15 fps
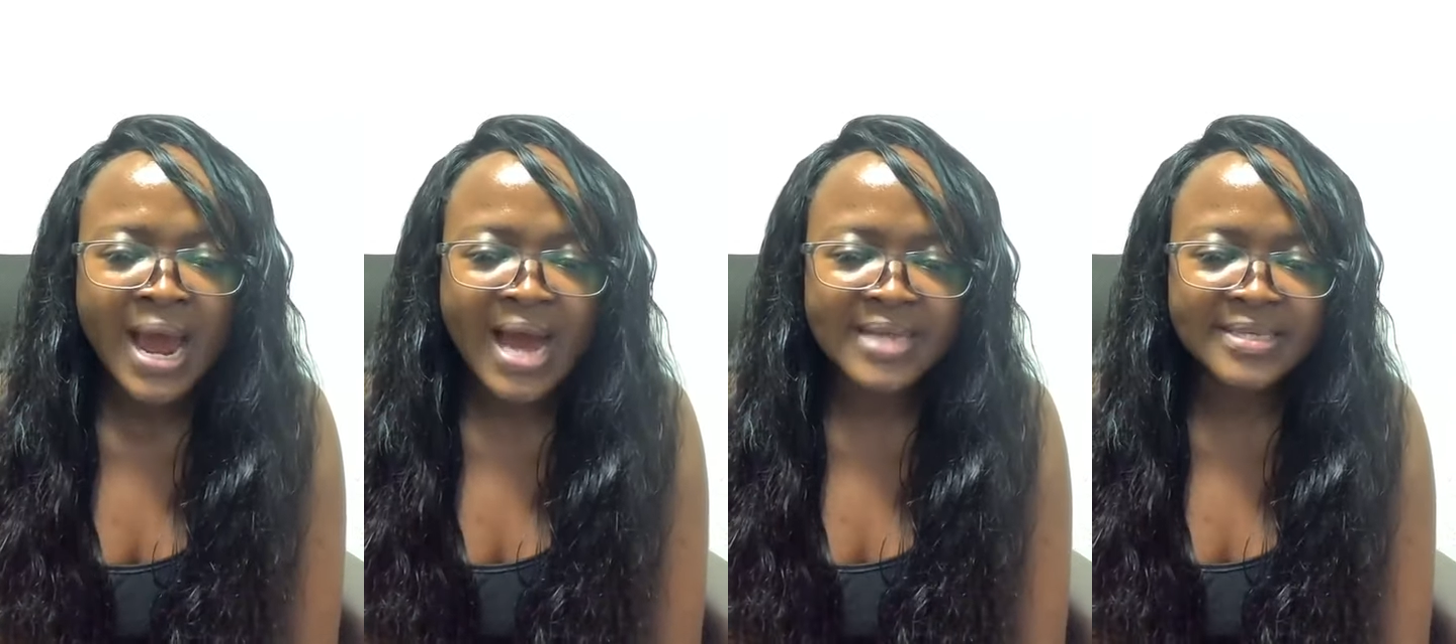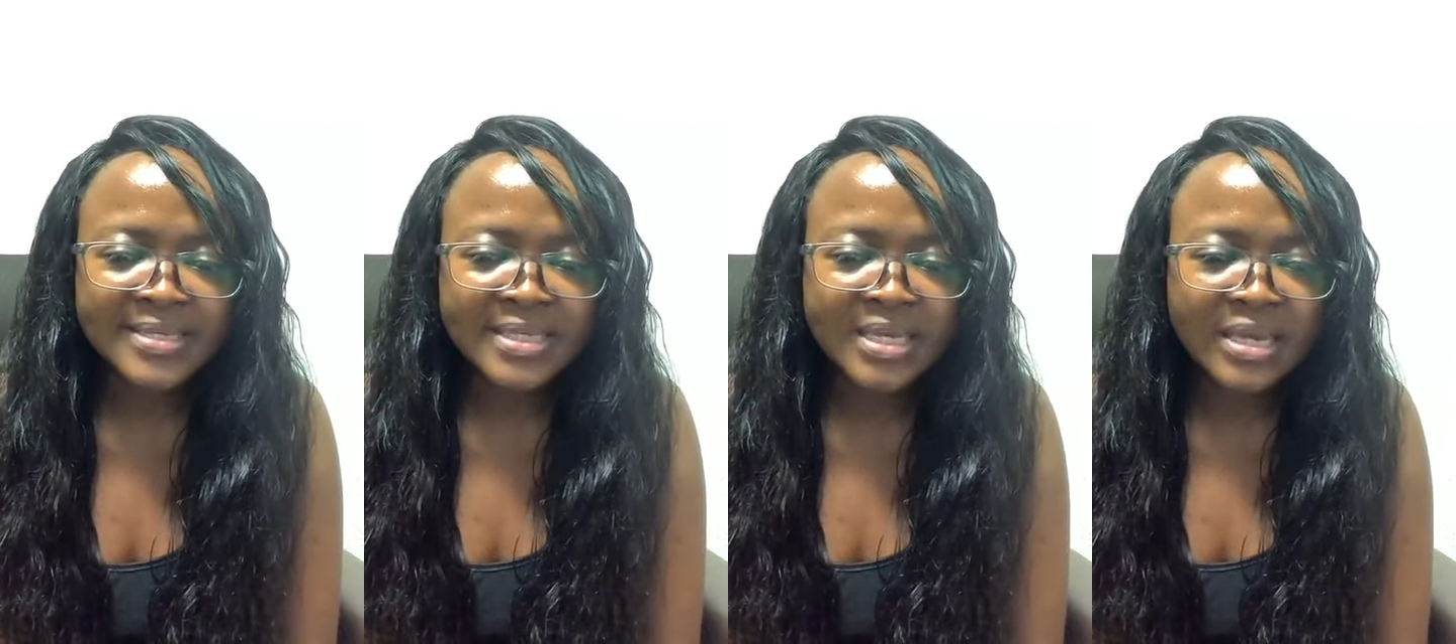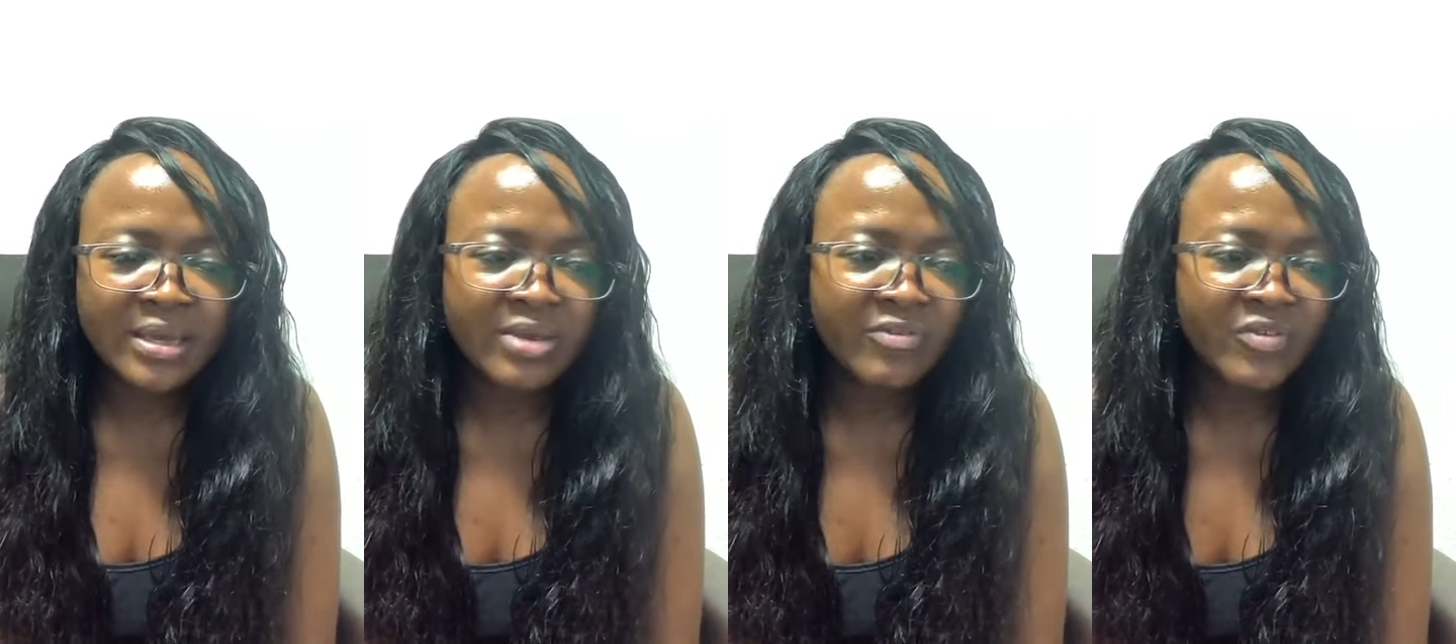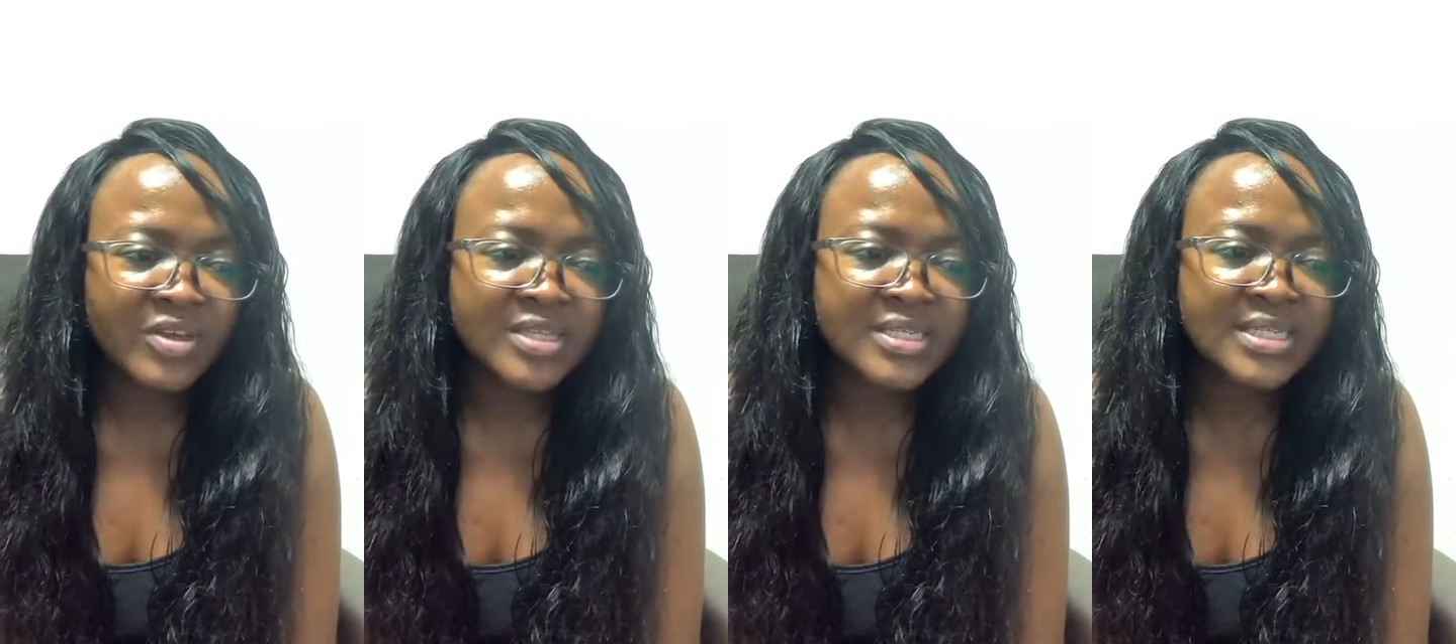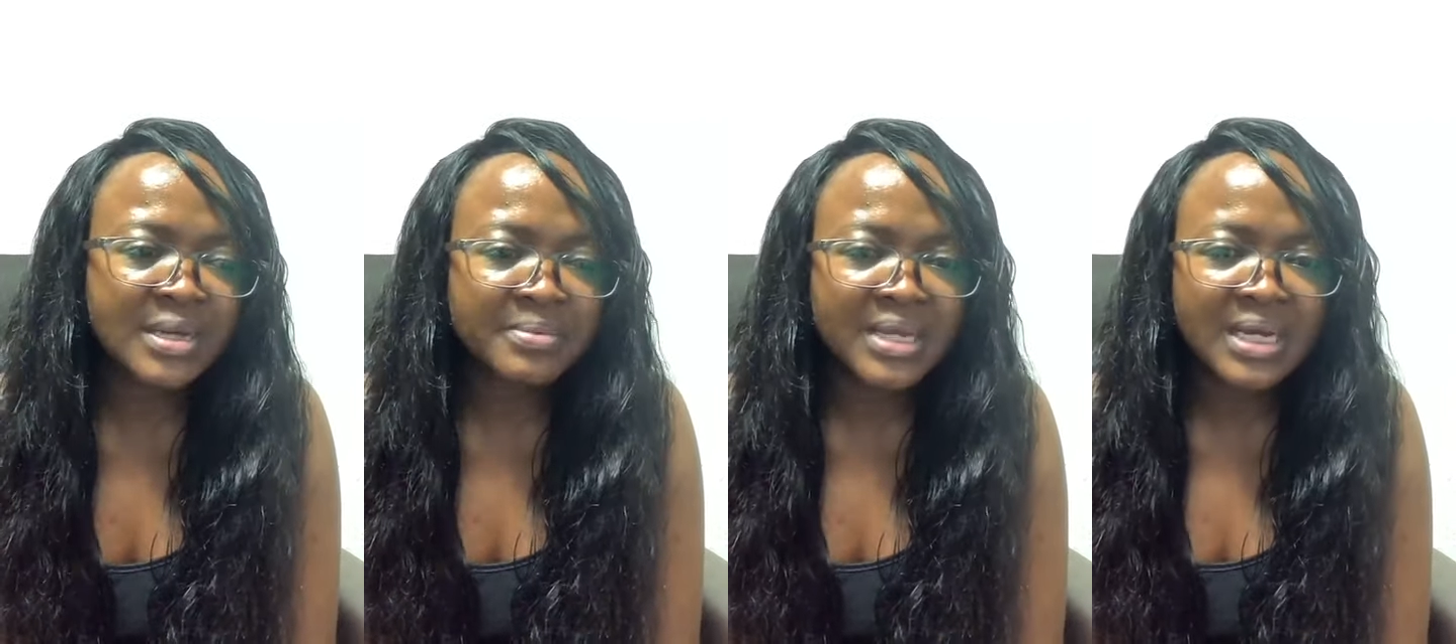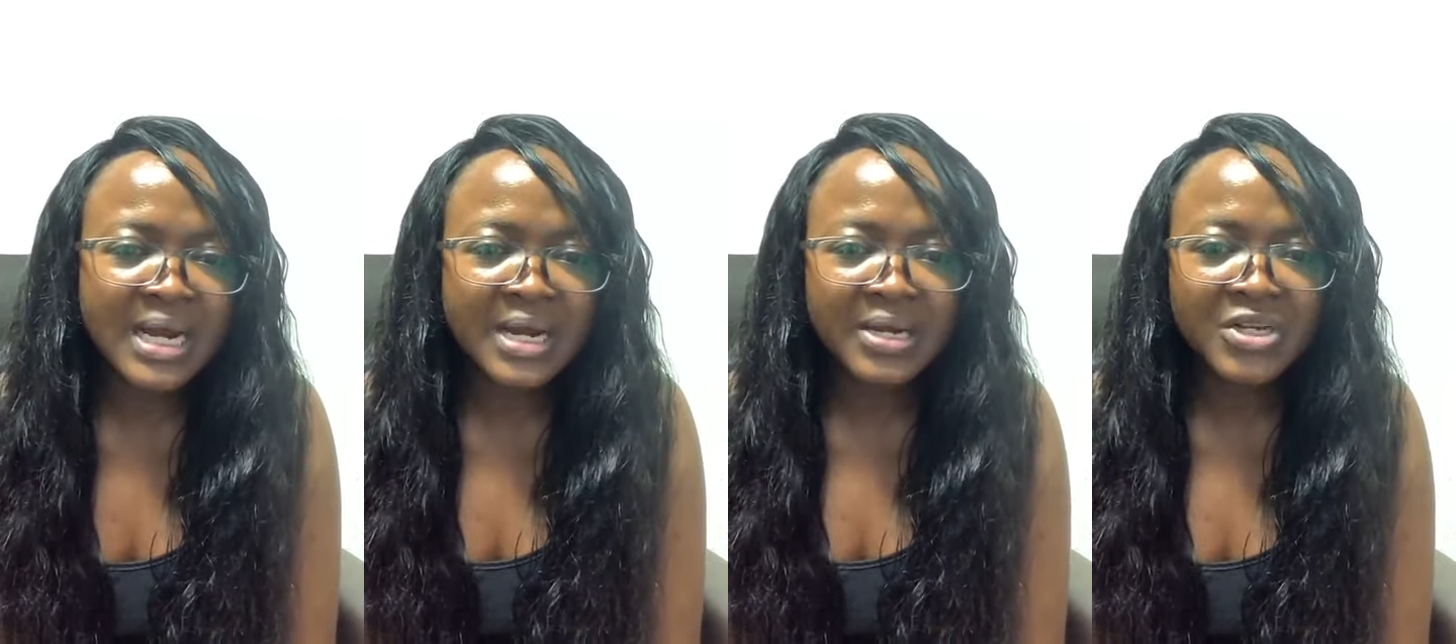and see if it's
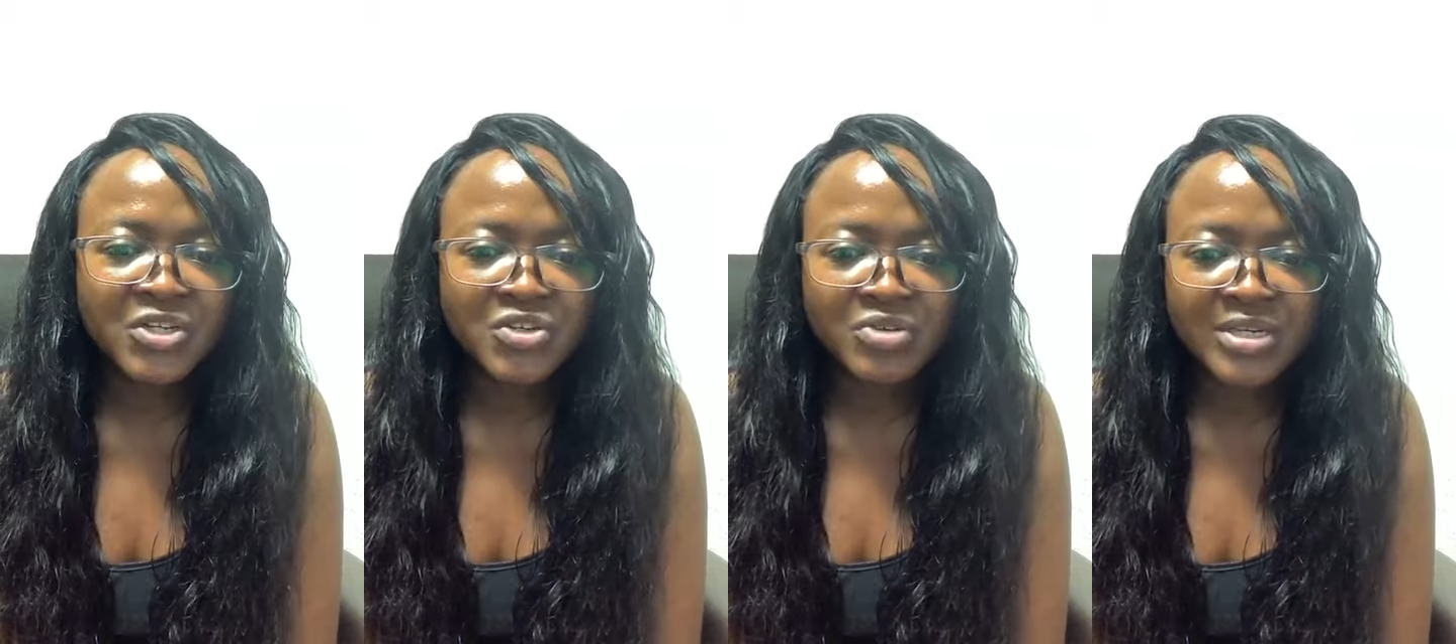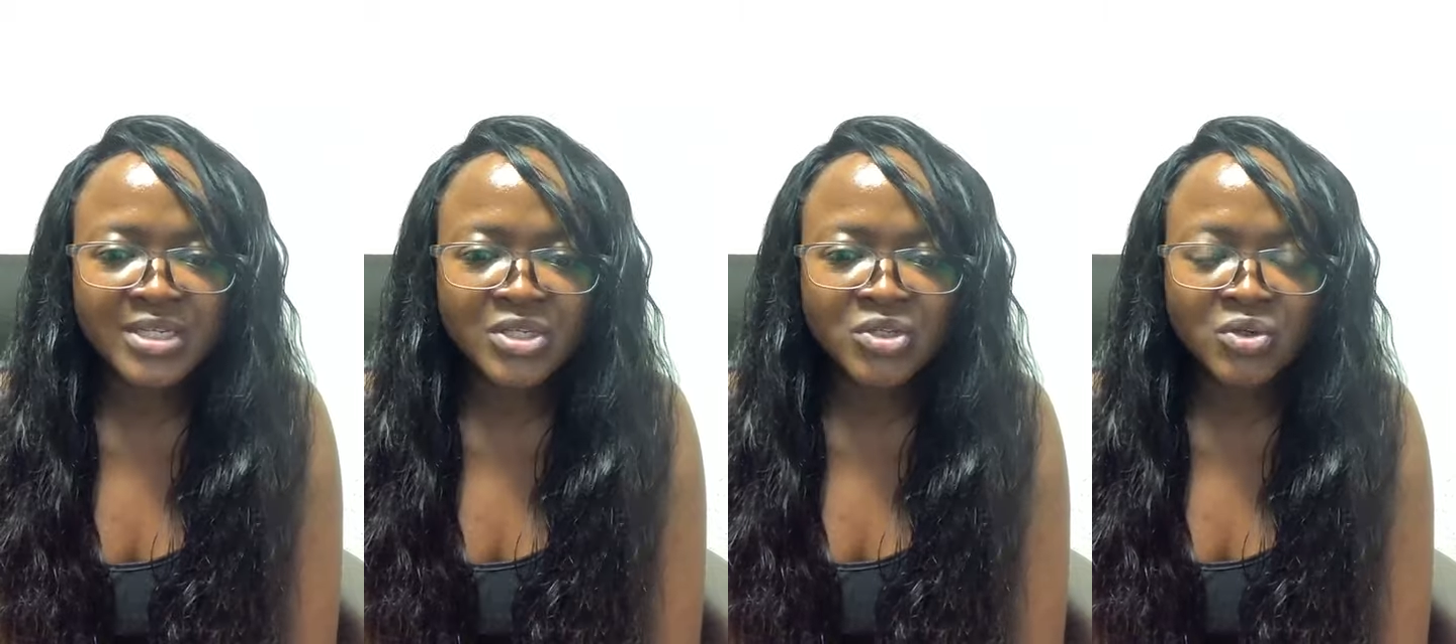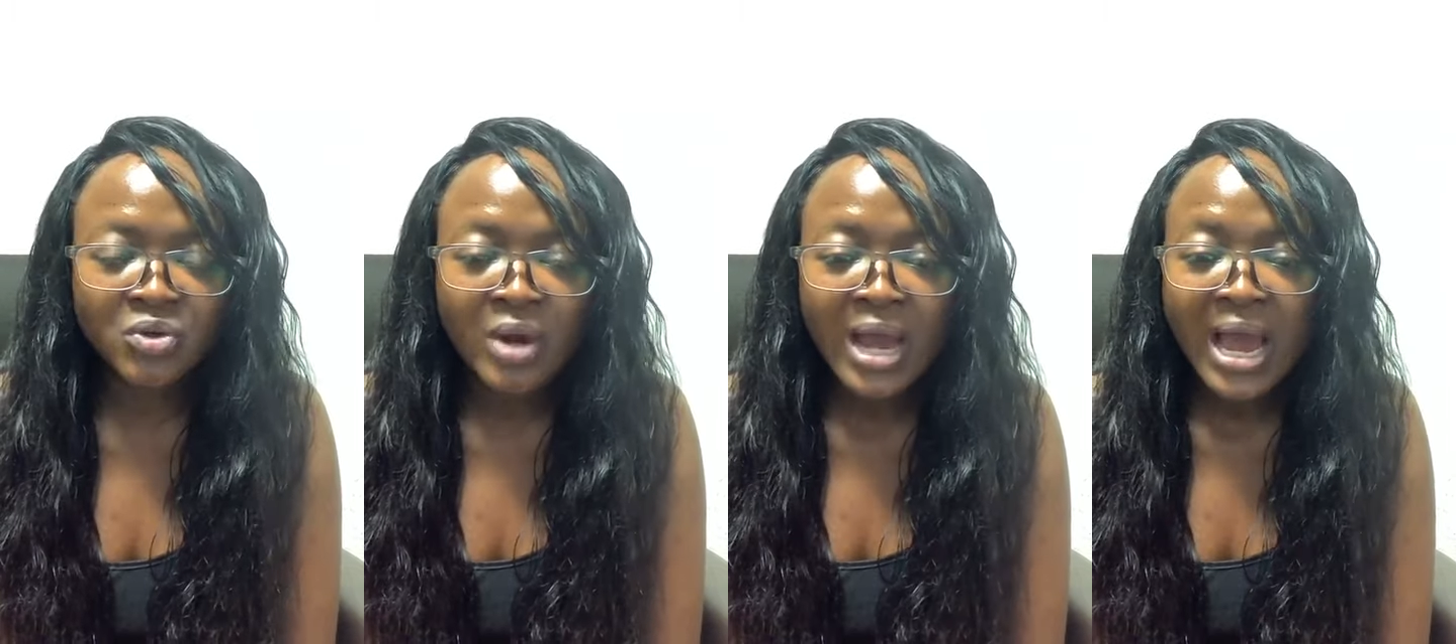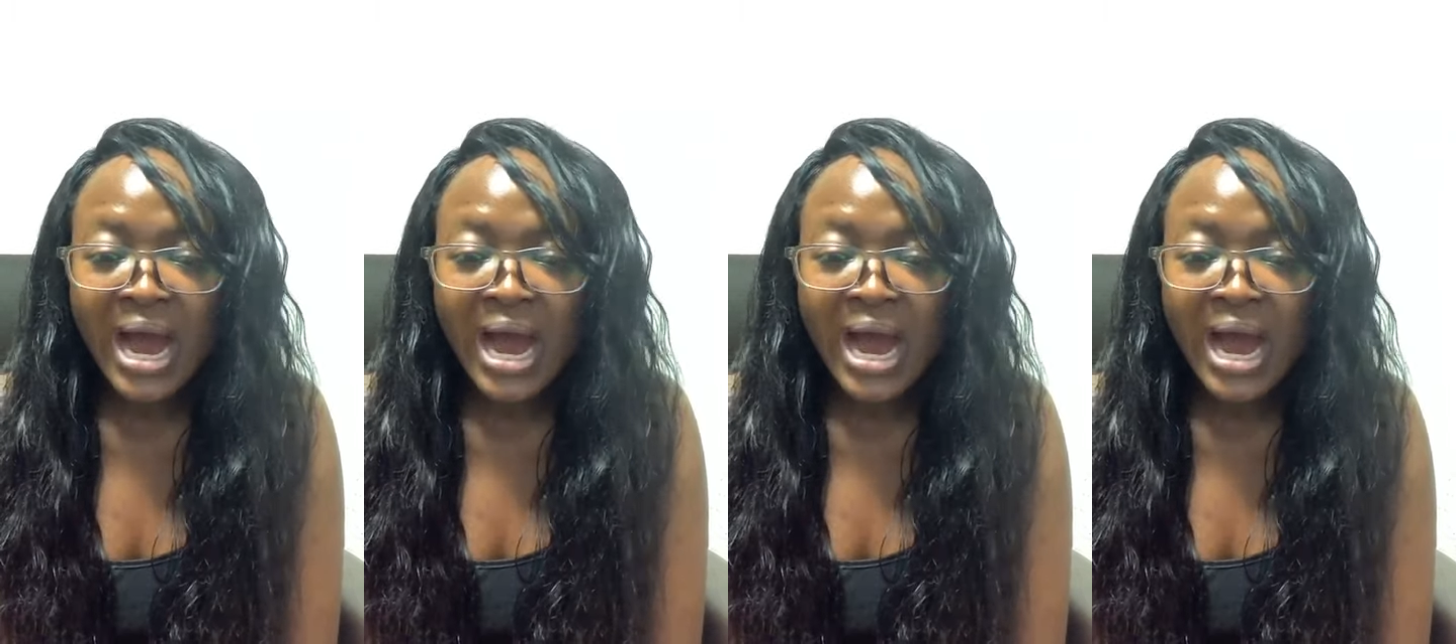something that interests you.